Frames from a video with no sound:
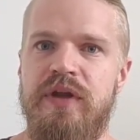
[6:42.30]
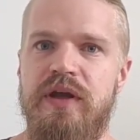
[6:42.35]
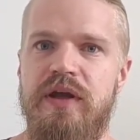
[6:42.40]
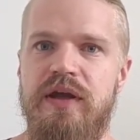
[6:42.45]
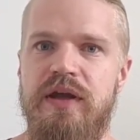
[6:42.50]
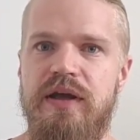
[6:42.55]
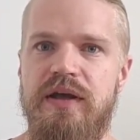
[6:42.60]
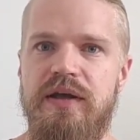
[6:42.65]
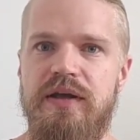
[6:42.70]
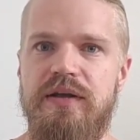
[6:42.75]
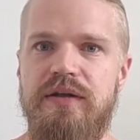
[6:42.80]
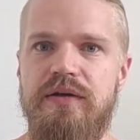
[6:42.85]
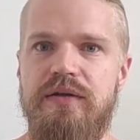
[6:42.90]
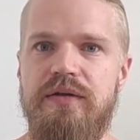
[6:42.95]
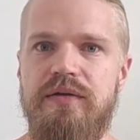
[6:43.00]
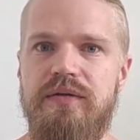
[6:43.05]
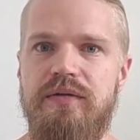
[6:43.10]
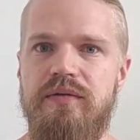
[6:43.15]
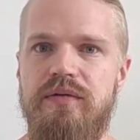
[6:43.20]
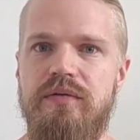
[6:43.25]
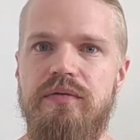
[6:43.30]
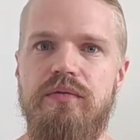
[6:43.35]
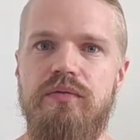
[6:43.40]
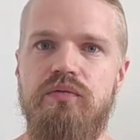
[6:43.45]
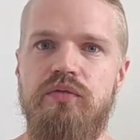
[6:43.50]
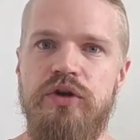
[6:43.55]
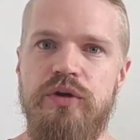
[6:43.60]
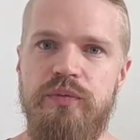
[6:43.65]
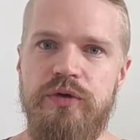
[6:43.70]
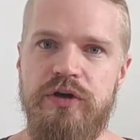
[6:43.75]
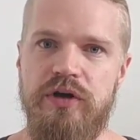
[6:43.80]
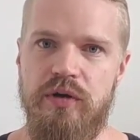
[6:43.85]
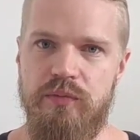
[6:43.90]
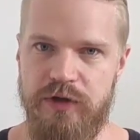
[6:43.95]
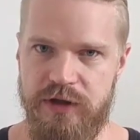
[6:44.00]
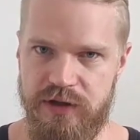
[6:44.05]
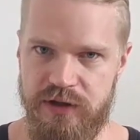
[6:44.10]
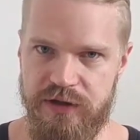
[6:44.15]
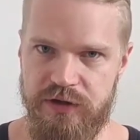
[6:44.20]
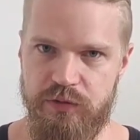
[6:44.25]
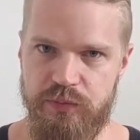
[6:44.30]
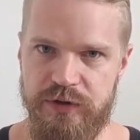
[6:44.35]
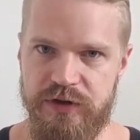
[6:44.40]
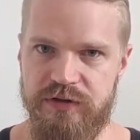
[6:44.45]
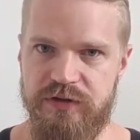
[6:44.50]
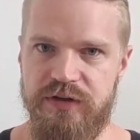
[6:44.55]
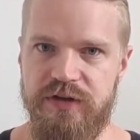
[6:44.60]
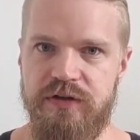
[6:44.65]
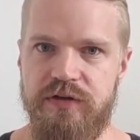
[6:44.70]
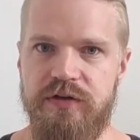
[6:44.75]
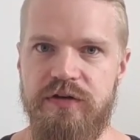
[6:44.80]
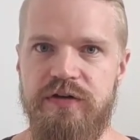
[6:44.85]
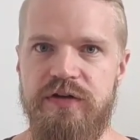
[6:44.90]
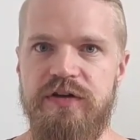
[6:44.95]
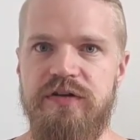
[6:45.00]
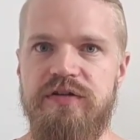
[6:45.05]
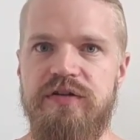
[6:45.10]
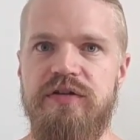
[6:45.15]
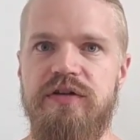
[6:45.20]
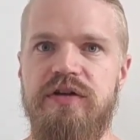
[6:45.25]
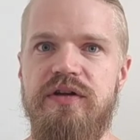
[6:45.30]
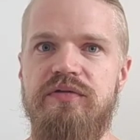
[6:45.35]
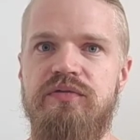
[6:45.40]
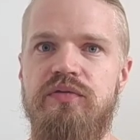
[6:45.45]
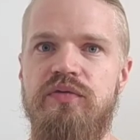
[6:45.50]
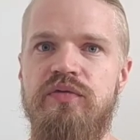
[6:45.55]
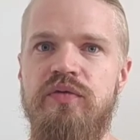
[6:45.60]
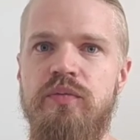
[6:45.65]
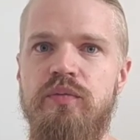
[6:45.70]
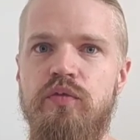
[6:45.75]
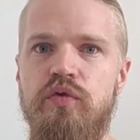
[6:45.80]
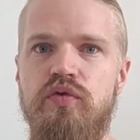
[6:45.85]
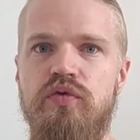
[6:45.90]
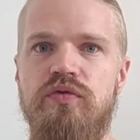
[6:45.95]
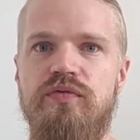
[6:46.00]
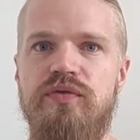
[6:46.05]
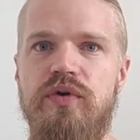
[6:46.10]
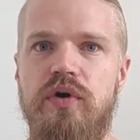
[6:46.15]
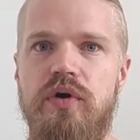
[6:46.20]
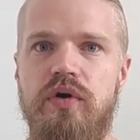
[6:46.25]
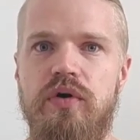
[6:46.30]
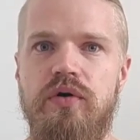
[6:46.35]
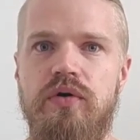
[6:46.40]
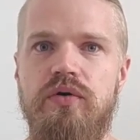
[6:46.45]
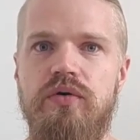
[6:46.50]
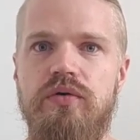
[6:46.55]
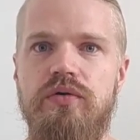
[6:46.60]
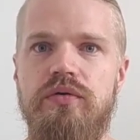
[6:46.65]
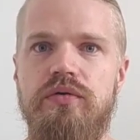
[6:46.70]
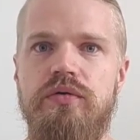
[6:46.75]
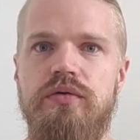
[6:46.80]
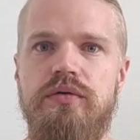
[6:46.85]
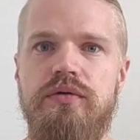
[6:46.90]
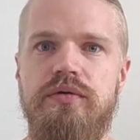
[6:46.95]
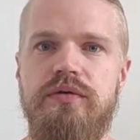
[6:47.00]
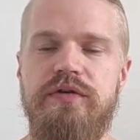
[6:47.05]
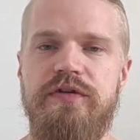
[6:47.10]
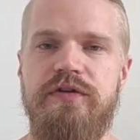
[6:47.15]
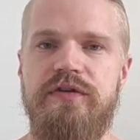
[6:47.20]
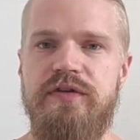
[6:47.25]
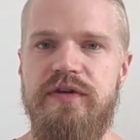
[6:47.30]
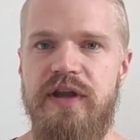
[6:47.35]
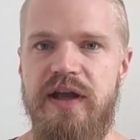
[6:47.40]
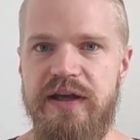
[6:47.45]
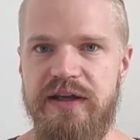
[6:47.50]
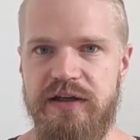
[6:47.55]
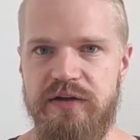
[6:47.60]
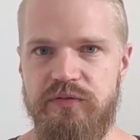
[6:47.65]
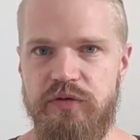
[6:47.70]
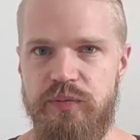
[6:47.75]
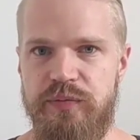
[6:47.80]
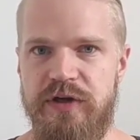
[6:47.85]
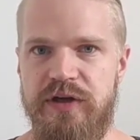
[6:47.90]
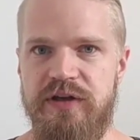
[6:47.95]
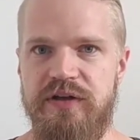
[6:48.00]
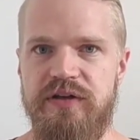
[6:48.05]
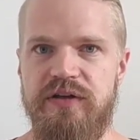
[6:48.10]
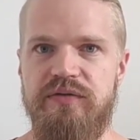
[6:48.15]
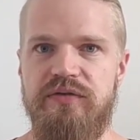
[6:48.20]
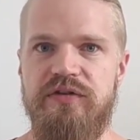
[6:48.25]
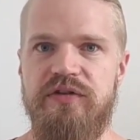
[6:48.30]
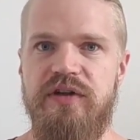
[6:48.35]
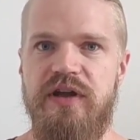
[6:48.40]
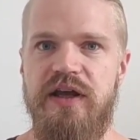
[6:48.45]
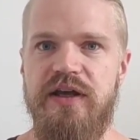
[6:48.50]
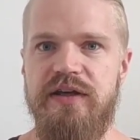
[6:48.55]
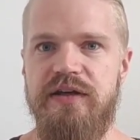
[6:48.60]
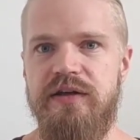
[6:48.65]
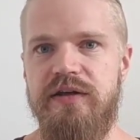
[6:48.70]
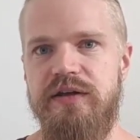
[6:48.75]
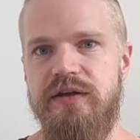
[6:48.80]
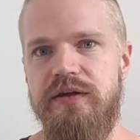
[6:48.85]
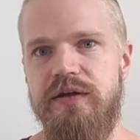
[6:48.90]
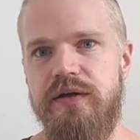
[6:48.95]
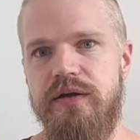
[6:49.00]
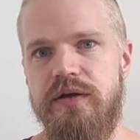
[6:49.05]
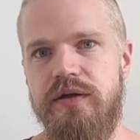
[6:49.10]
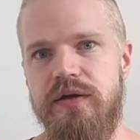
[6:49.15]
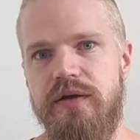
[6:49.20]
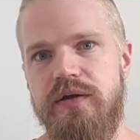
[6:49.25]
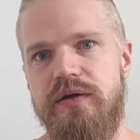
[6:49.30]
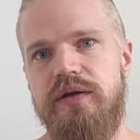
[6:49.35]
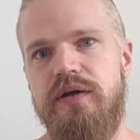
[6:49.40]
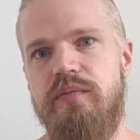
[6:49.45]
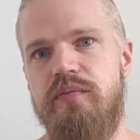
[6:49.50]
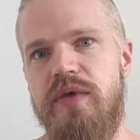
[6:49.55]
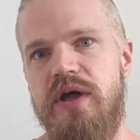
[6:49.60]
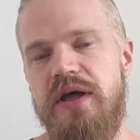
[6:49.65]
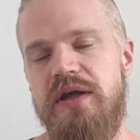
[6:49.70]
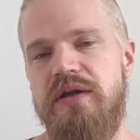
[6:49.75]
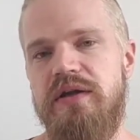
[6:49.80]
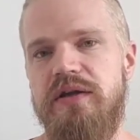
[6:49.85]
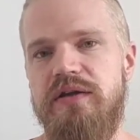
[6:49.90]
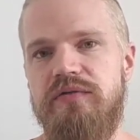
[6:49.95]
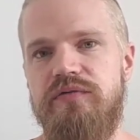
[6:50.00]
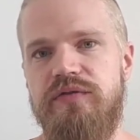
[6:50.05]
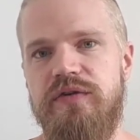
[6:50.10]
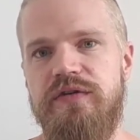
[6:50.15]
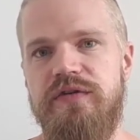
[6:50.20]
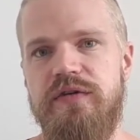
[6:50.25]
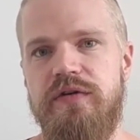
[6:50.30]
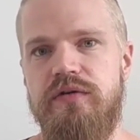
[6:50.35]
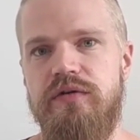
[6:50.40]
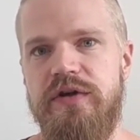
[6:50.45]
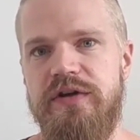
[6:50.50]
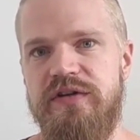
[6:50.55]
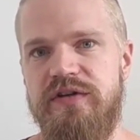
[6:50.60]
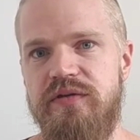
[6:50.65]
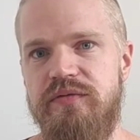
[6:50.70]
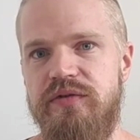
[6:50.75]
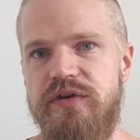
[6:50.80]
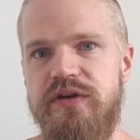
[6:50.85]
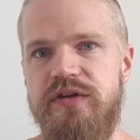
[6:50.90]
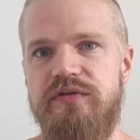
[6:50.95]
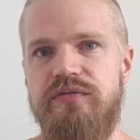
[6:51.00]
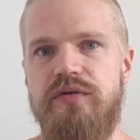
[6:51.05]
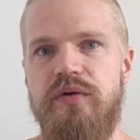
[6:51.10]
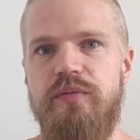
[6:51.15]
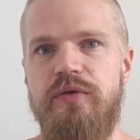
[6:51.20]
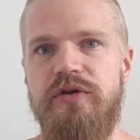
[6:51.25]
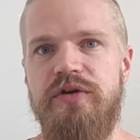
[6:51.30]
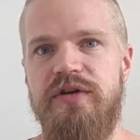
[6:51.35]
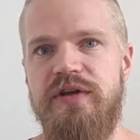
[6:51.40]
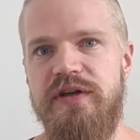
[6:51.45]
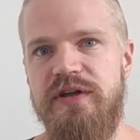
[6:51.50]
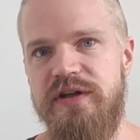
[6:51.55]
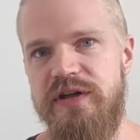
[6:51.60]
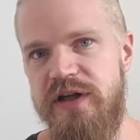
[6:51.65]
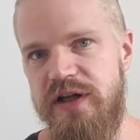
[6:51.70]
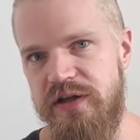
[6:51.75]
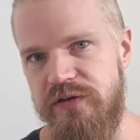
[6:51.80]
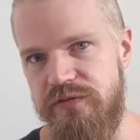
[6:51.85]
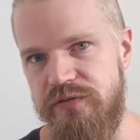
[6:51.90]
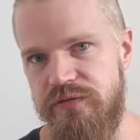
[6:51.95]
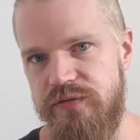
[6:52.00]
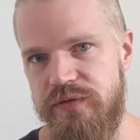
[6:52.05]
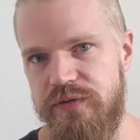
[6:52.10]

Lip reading: and we're becoming a little bit deconditioned if we remove all slightly repetitive, slightly demanding physical activities from our daily life.